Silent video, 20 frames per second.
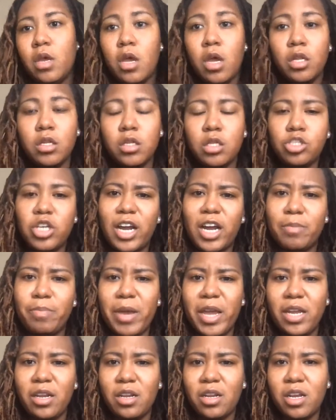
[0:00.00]
to try to
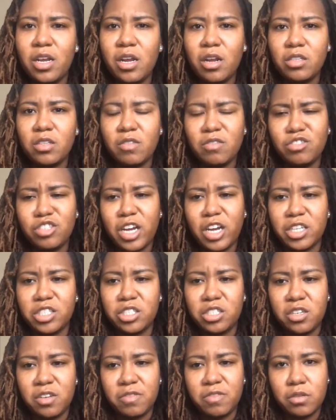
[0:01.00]
paint the narrative, try to
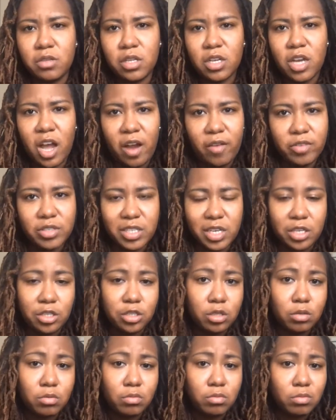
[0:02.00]
shift the
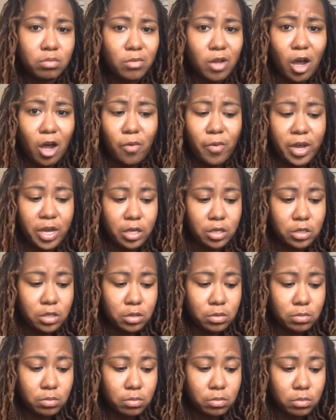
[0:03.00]
conversation. Always.
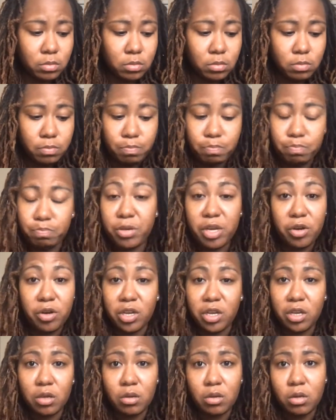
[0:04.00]

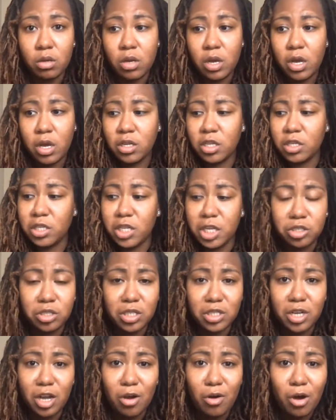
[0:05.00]
Period. The district
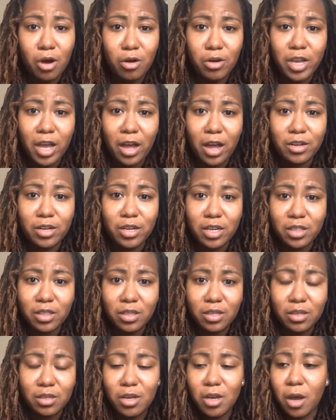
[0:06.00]
don't owe y'all
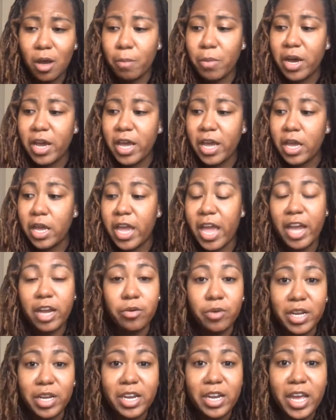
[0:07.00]
nothing but
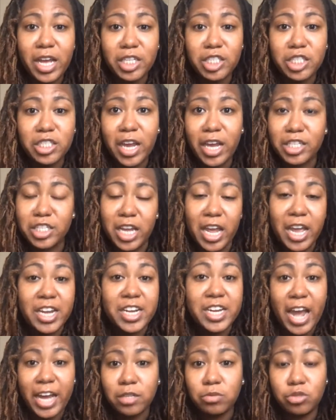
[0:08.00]
equity and education. And
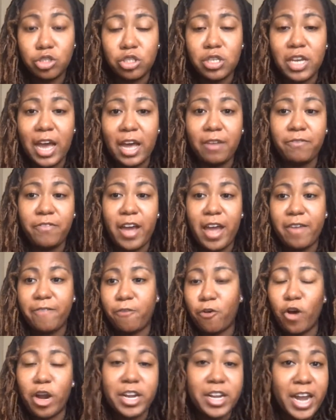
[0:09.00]
that's what you got to fight
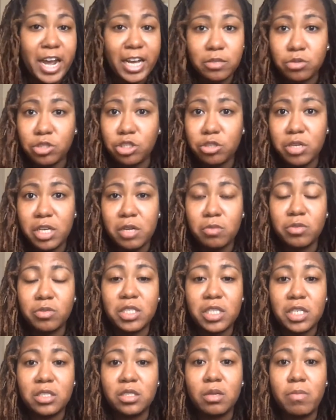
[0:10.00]
for. And that's what you need
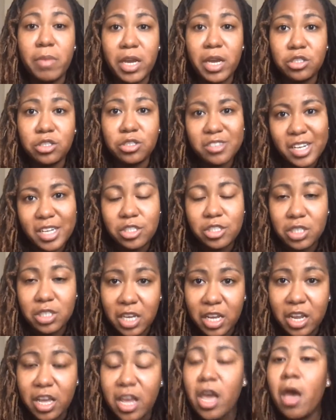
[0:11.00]
receipts to make sure that you get
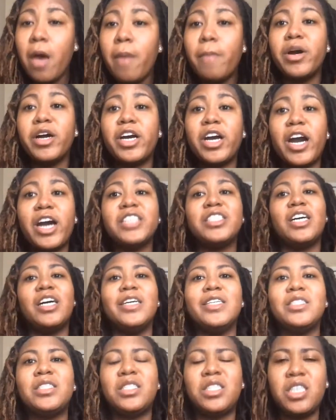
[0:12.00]
it. Because
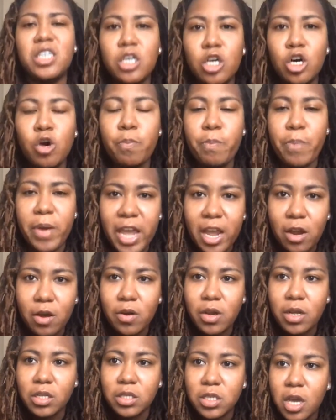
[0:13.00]
until
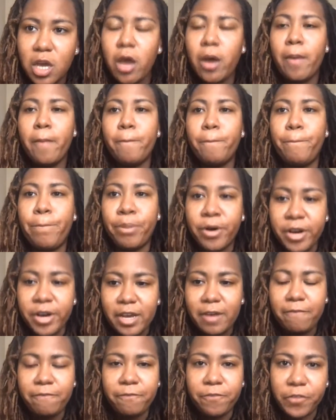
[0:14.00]
parents
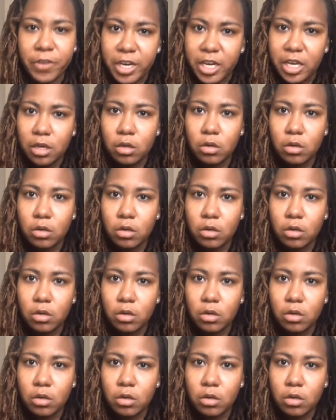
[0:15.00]
put foot